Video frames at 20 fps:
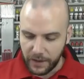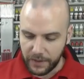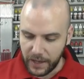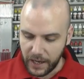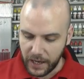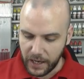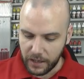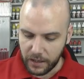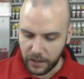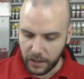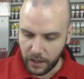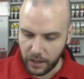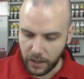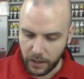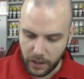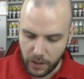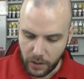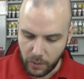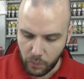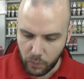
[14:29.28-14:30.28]
And then
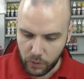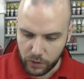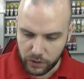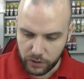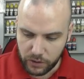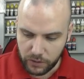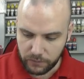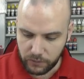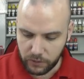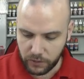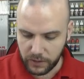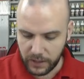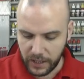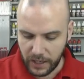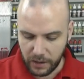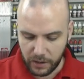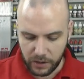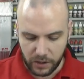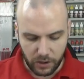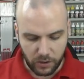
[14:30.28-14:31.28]
um, once you've done
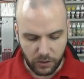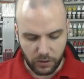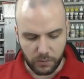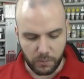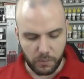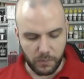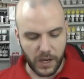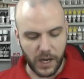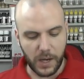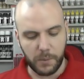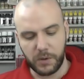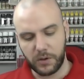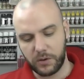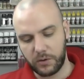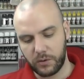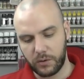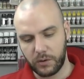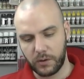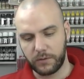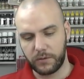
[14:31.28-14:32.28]
that, you could maybe
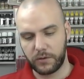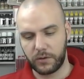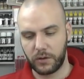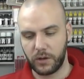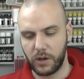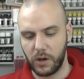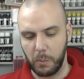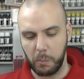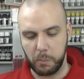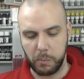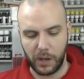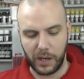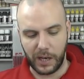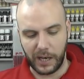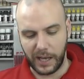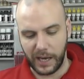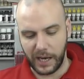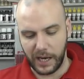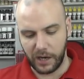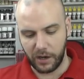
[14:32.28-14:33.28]
sort of start
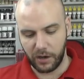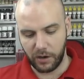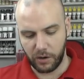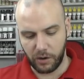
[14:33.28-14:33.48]
playing